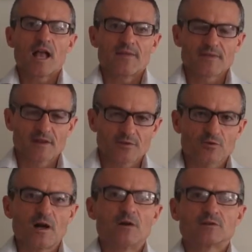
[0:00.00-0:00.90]
And
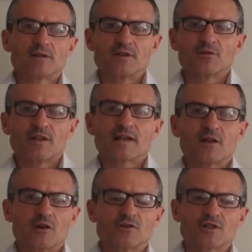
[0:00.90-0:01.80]
throughout the new
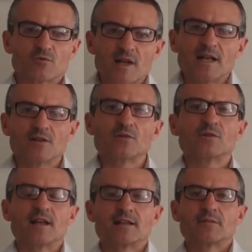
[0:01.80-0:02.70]
technologies, we can do
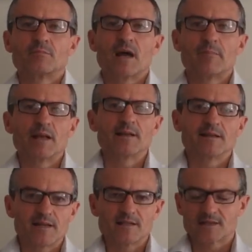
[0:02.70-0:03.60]
that by
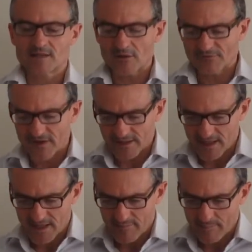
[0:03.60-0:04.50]
building this
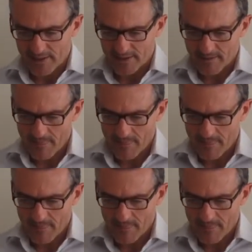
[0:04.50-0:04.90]
crowdfunding campaign.